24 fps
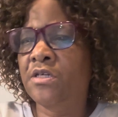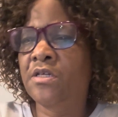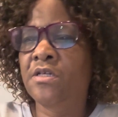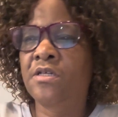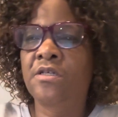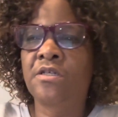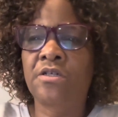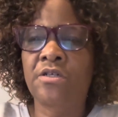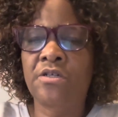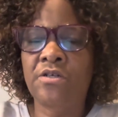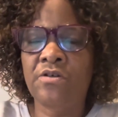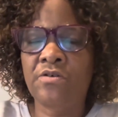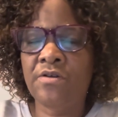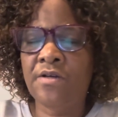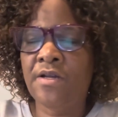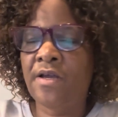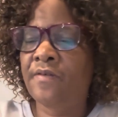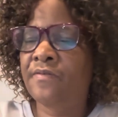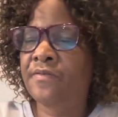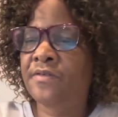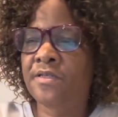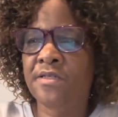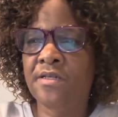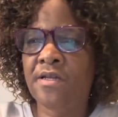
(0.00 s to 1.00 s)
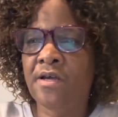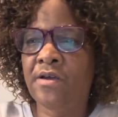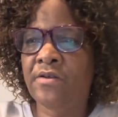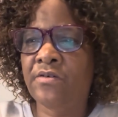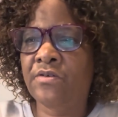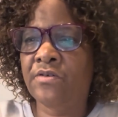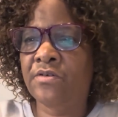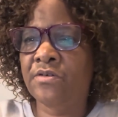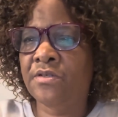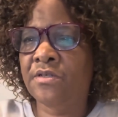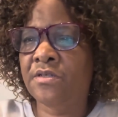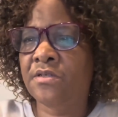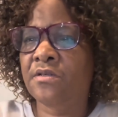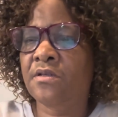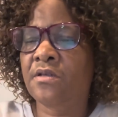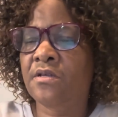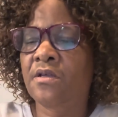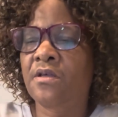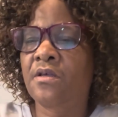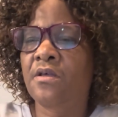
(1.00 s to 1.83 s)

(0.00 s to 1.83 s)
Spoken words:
in real-life scenarios.